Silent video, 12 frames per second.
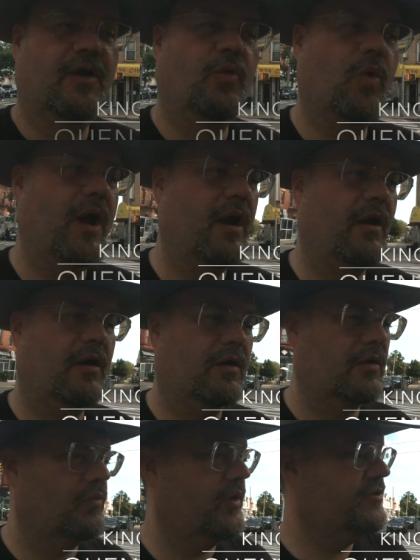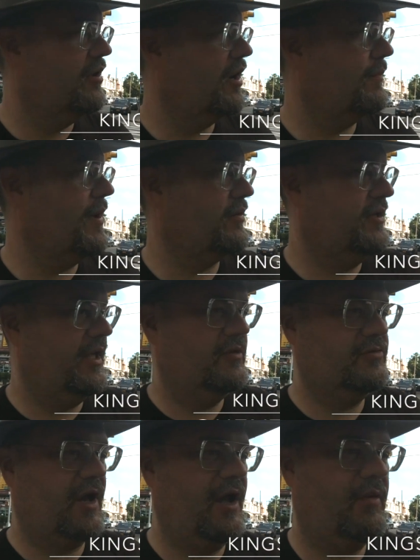where we talk about
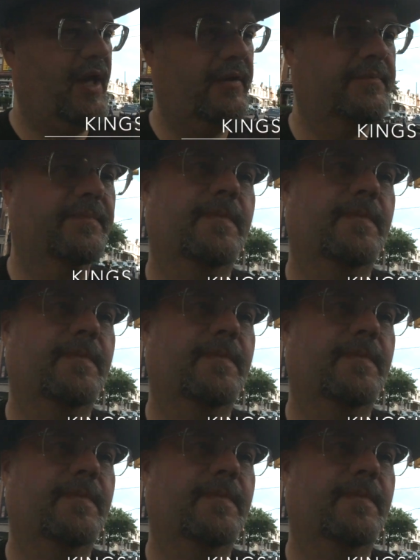Kings Highway